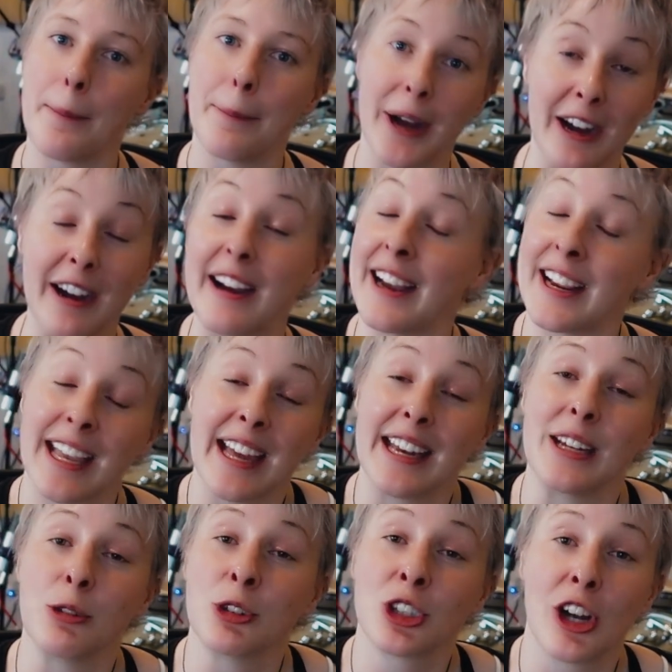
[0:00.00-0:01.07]
But
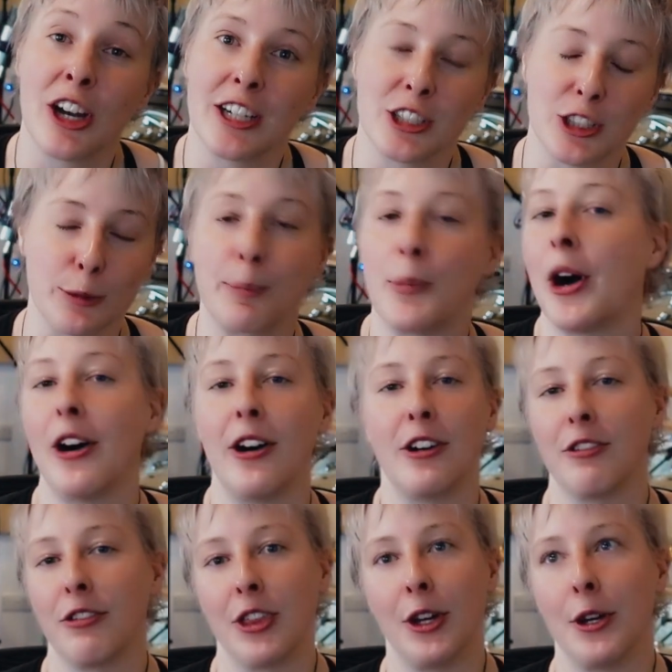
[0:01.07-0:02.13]
again, it was kind of just
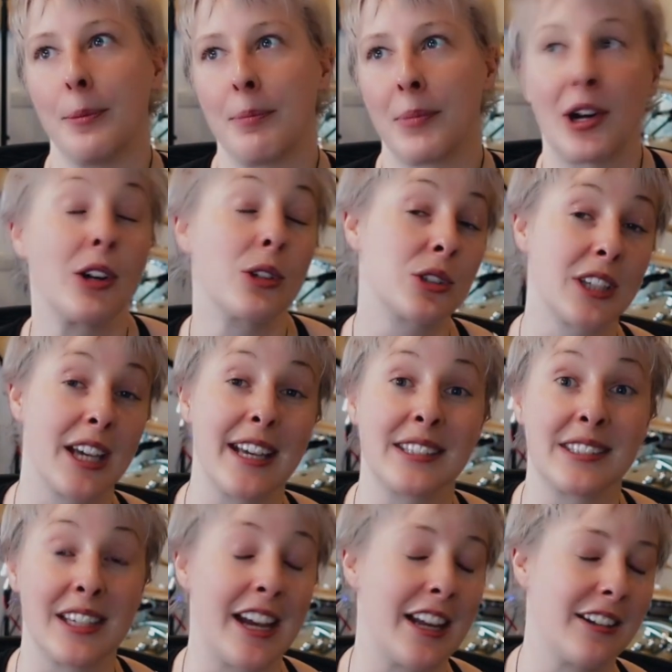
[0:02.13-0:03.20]
part of the
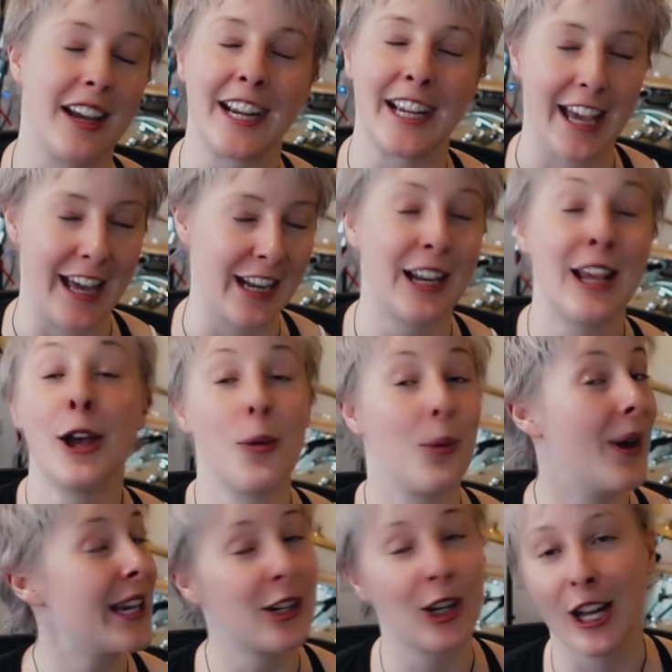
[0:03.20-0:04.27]
process. And again,
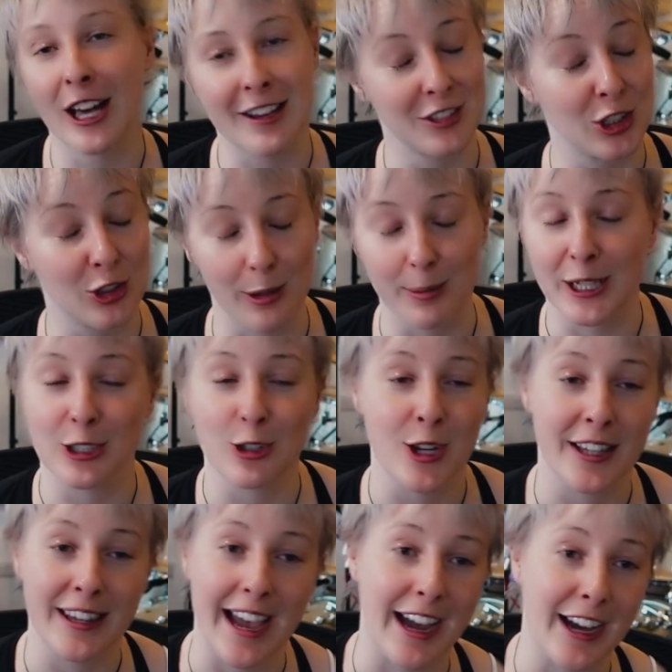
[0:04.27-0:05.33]
when you're live streaming
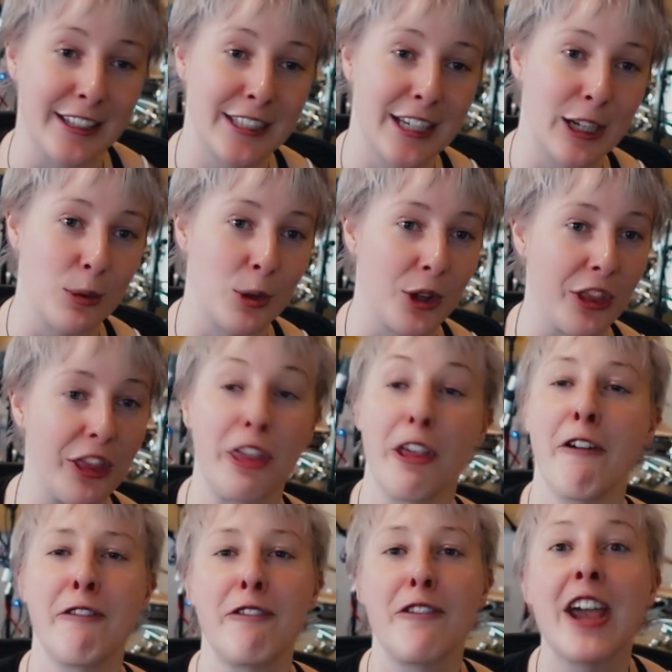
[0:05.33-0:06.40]
doing that, I tell you what,
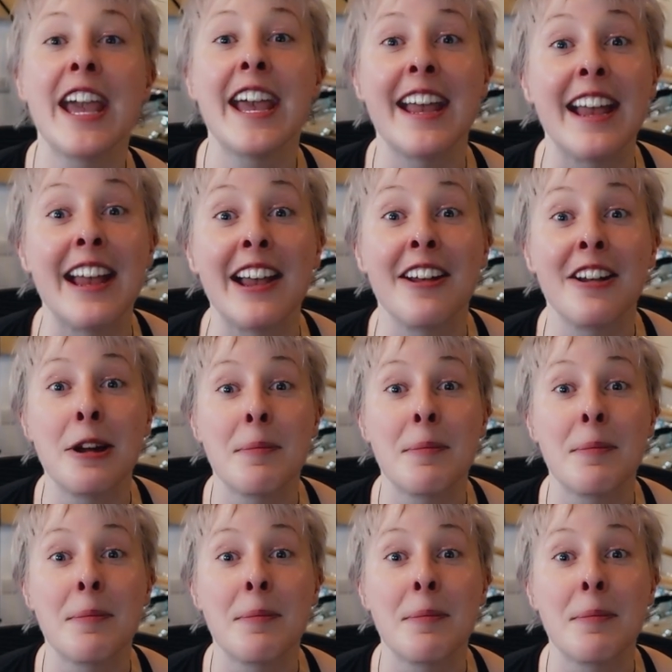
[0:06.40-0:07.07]
the fear,